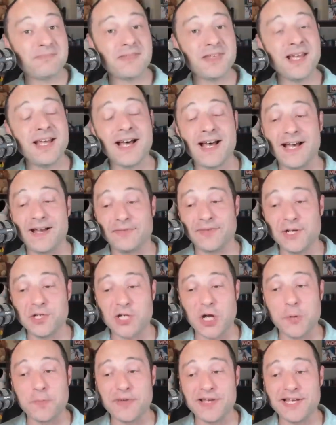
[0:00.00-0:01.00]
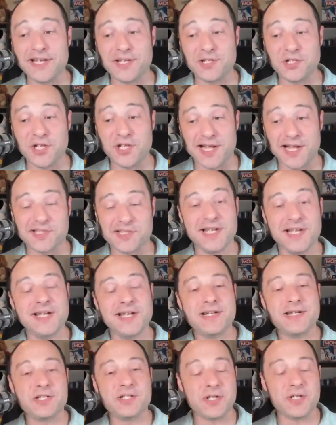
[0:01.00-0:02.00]
uh, Rich, I hope we get a chance
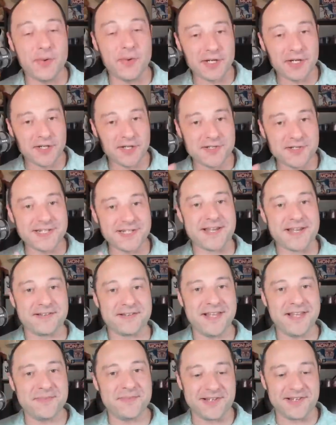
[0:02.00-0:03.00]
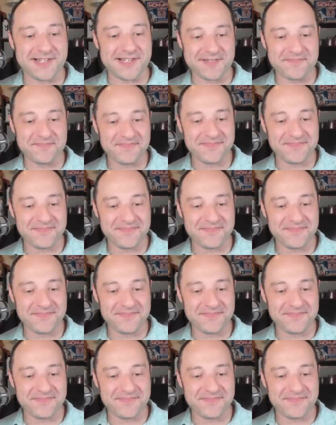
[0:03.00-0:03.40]
to go on a cruise together. That'd be awesome.